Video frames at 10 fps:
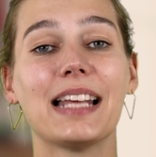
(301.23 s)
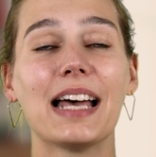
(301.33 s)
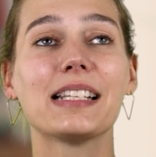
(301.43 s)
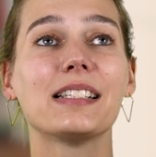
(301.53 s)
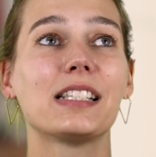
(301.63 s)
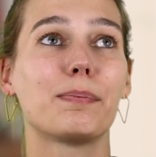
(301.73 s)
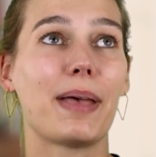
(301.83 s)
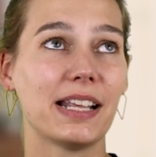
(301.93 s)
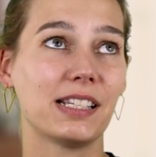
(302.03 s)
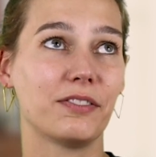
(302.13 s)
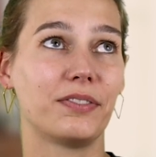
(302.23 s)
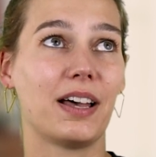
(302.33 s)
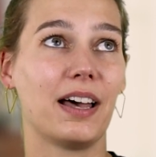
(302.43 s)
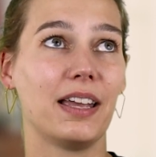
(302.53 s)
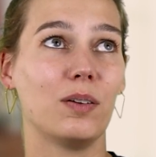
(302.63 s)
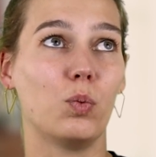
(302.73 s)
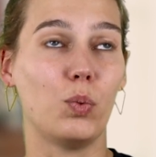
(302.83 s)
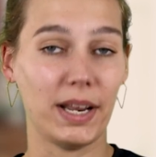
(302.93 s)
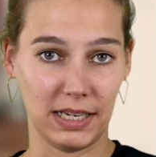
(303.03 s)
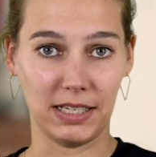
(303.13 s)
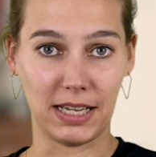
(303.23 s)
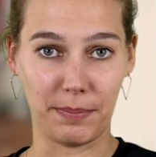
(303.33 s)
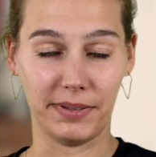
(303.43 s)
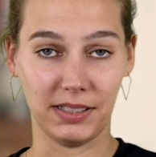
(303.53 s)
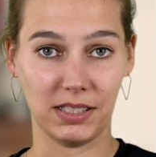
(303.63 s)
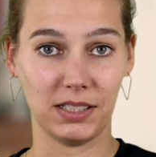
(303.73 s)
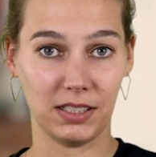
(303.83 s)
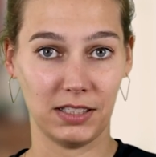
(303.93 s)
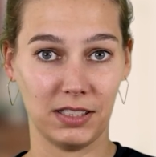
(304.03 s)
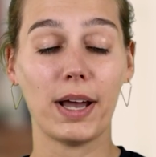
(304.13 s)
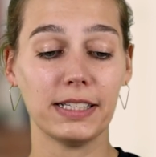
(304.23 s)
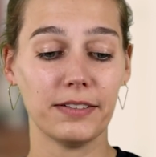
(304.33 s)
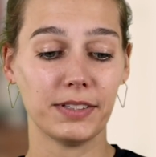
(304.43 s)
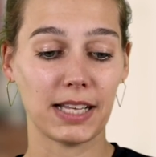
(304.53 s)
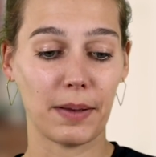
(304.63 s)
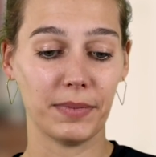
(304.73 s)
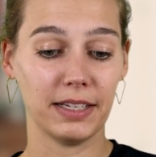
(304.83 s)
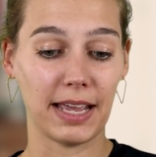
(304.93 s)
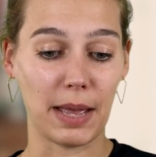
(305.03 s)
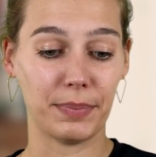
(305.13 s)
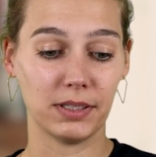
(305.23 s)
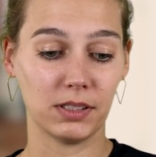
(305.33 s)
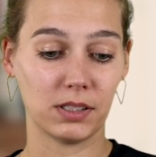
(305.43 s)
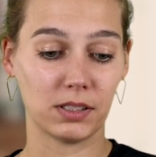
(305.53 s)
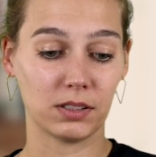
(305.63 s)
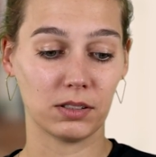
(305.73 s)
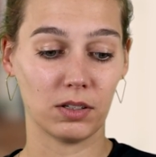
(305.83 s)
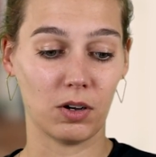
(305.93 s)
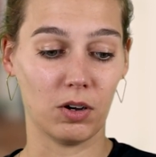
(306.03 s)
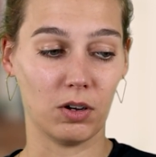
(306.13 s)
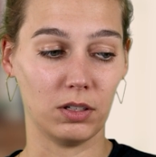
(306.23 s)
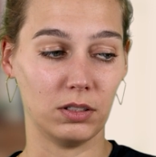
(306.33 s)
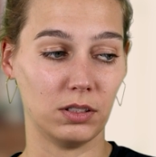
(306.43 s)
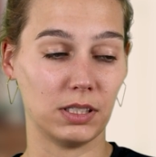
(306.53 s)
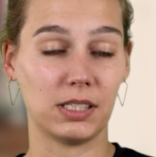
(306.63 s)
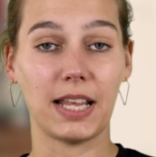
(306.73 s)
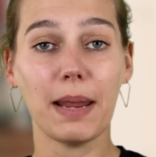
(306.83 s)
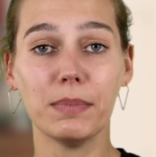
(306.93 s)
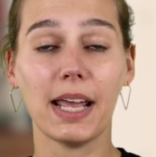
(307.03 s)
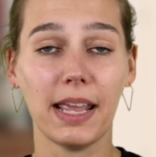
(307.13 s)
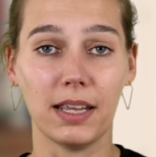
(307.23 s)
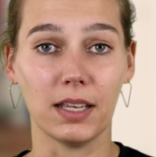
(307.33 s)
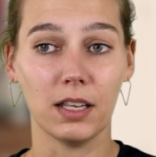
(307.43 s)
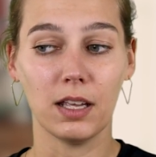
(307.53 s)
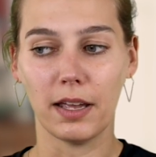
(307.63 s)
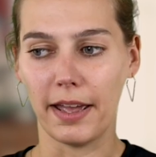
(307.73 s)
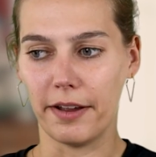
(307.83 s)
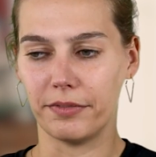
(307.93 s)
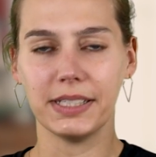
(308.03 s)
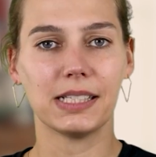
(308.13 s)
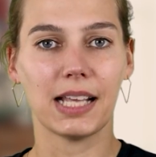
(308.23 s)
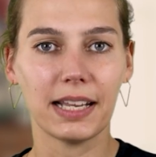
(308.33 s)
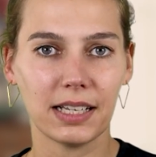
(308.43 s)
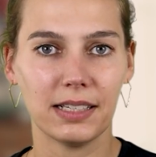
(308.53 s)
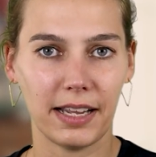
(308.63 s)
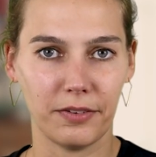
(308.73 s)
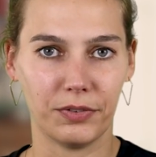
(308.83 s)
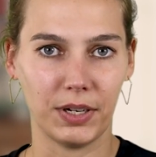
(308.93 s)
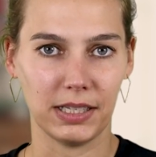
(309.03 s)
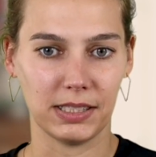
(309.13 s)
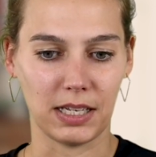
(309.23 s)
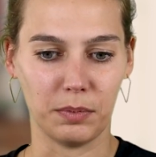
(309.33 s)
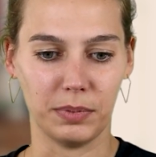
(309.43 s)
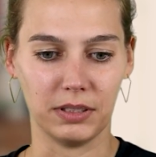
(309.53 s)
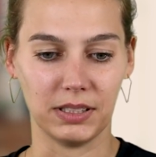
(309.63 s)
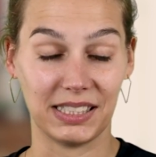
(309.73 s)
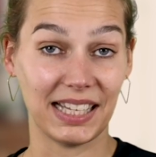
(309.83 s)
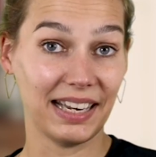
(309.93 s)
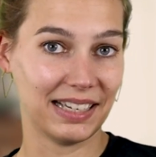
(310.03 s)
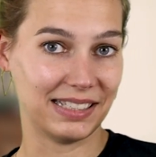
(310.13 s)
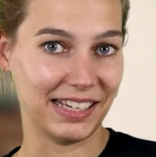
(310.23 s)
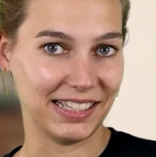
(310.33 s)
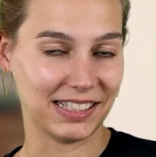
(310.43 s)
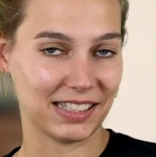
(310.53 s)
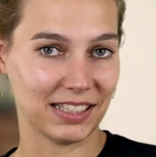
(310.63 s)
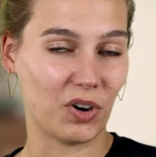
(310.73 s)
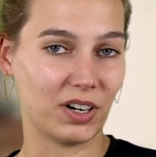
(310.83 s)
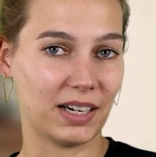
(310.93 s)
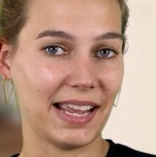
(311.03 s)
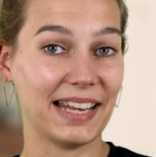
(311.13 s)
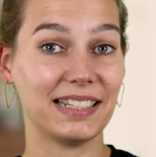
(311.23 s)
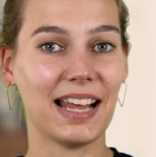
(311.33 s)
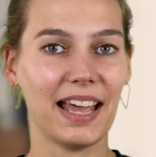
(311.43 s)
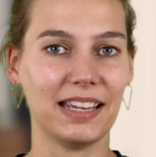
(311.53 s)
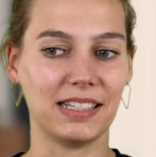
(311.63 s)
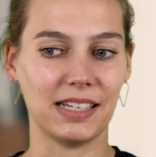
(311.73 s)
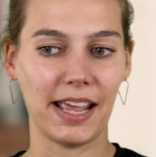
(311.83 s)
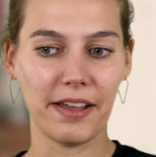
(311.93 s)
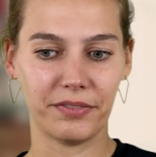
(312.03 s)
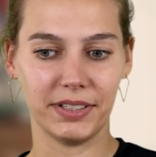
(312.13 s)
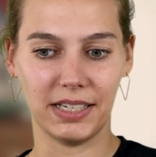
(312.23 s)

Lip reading: doesn't specify when it happens. What if something happens on the same day? Every Saturday, for example, Saturdays. Or at night, every